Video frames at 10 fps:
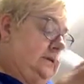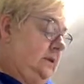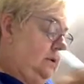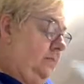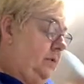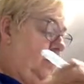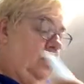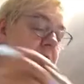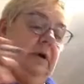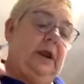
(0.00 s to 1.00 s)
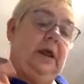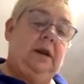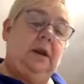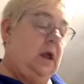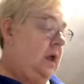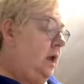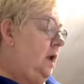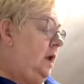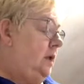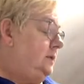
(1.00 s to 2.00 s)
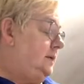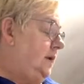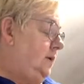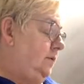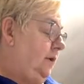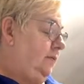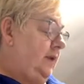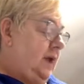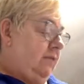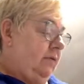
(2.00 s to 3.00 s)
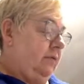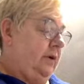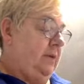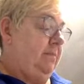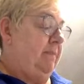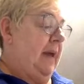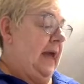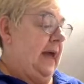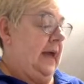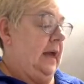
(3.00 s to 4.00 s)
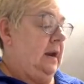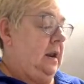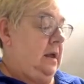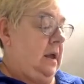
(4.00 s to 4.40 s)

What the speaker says: has a little bit of water in it. Take your evening evergreen pad.